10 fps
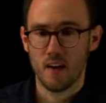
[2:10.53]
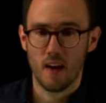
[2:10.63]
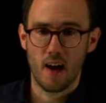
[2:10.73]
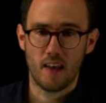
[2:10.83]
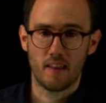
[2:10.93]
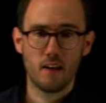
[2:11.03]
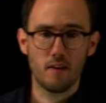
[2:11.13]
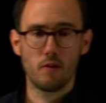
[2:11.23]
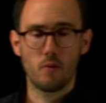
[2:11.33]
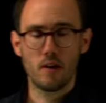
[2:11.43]
And
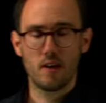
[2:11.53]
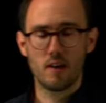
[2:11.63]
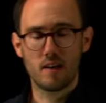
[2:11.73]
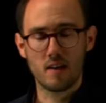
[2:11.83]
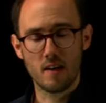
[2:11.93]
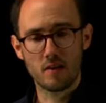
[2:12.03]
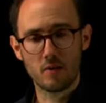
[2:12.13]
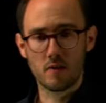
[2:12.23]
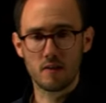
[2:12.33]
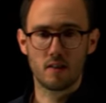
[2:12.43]
therefore we are
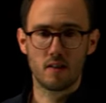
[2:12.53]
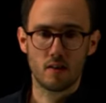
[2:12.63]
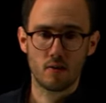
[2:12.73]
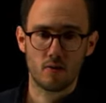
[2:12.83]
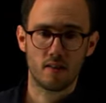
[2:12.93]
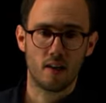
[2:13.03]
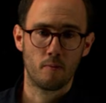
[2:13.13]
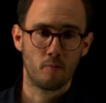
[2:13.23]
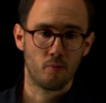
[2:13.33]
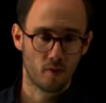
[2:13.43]
interested into
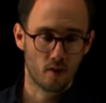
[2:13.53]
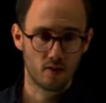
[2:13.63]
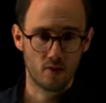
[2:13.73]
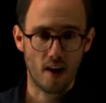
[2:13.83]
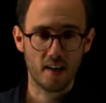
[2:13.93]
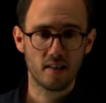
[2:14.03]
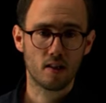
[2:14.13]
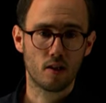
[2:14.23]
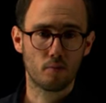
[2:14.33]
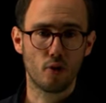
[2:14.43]
some
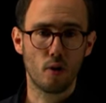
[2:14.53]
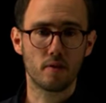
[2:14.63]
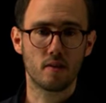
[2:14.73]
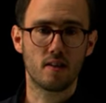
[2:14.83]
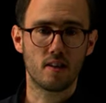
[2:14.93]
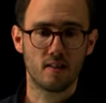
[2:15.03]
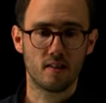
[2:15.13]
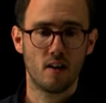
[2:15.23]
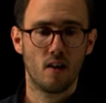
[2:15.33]
stochastic properties